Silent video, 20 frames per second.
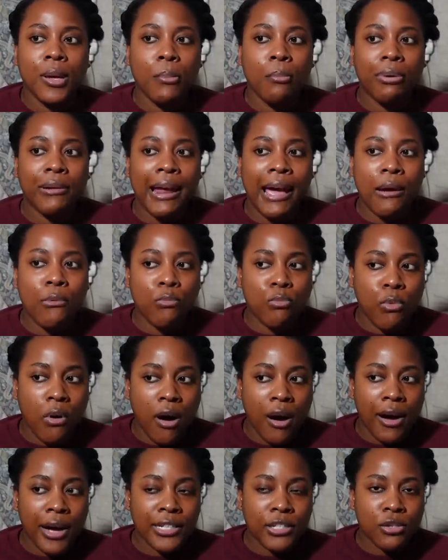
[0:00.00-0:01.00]
but I
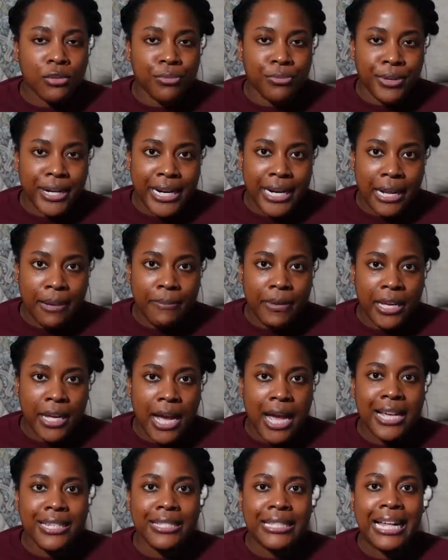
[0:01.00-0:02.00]
want to read it
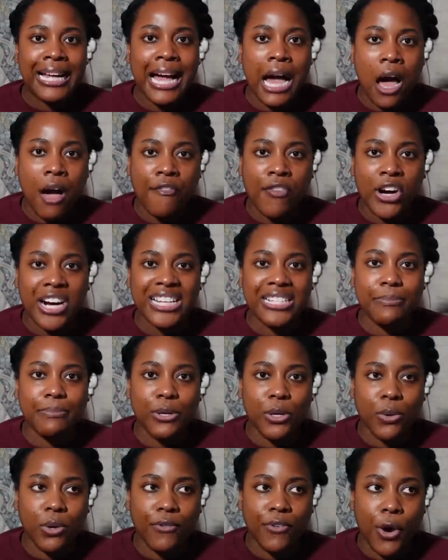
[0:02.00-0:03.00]
because the cover is
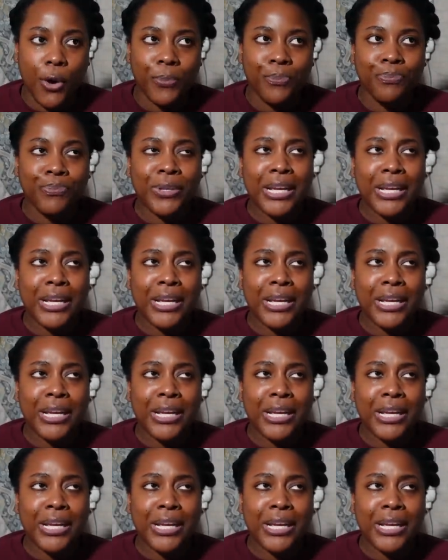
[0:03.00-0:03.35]
beautiful.